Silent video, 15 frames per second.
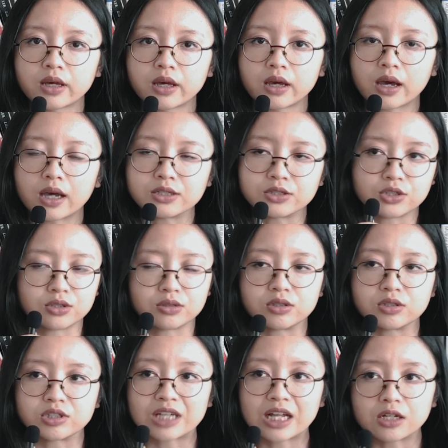And
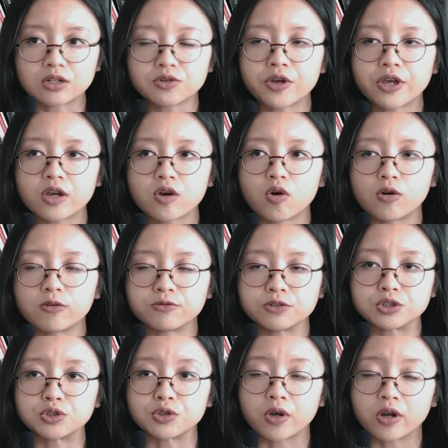the salary
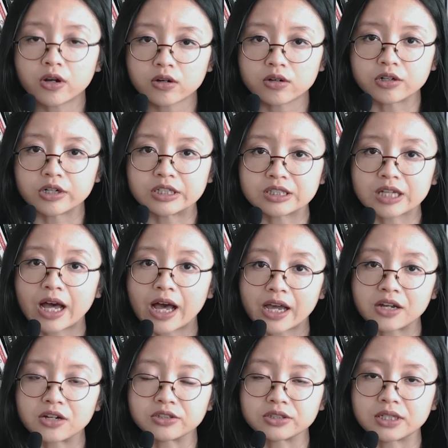offered to her is
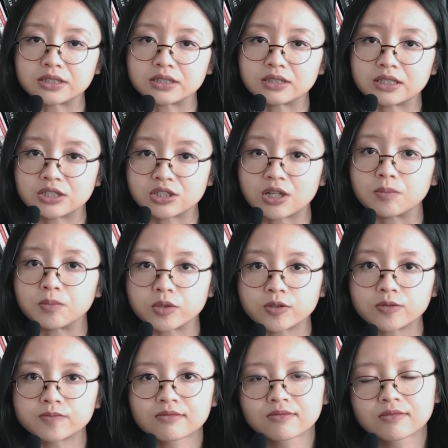higher than this number.
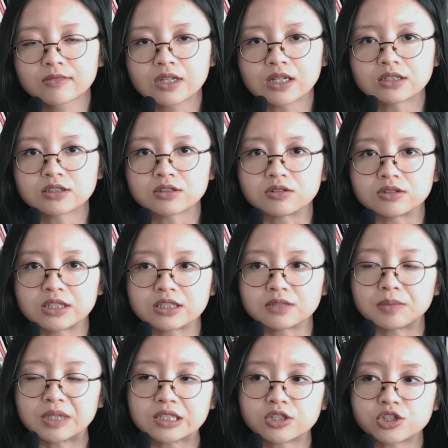So this
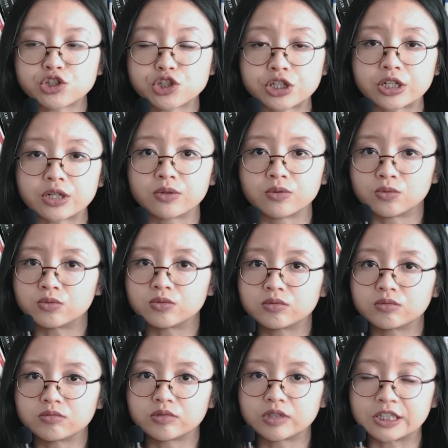means she
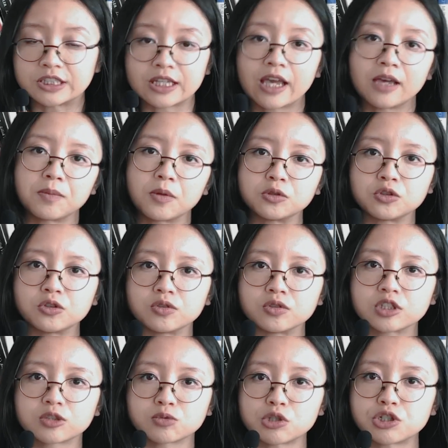is able to
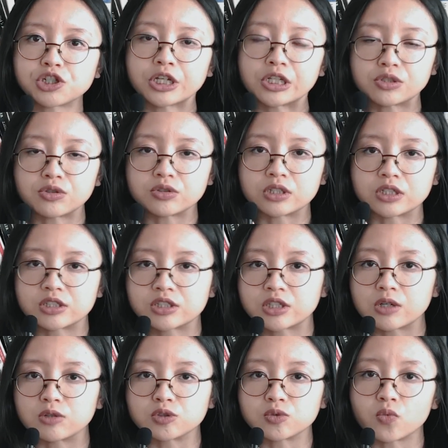switch into the
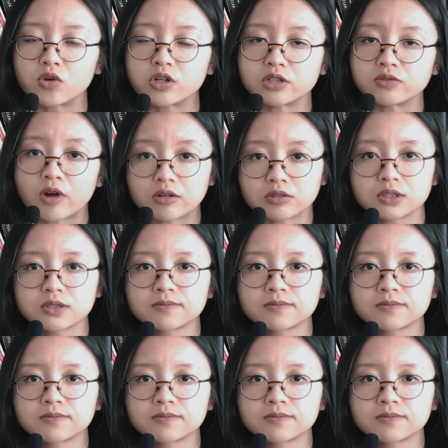skilled worker route.